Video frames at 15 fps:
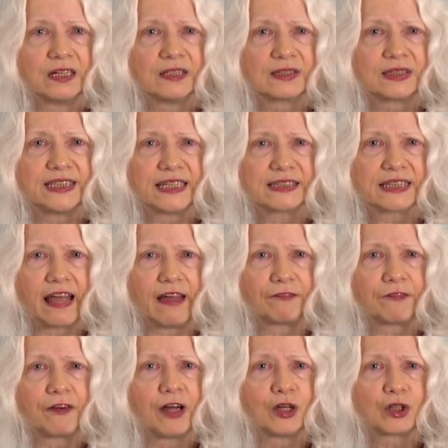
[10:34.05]

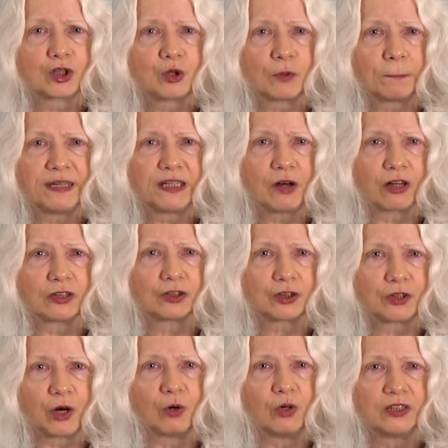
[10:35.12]
CSF should be
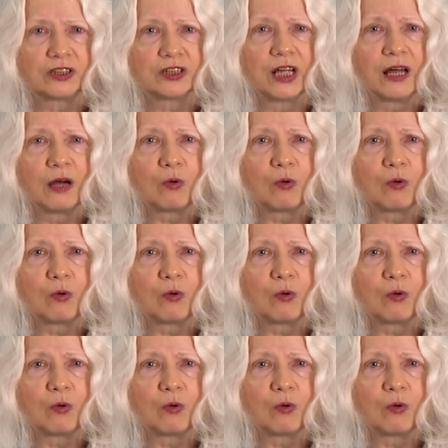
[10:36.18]
controlled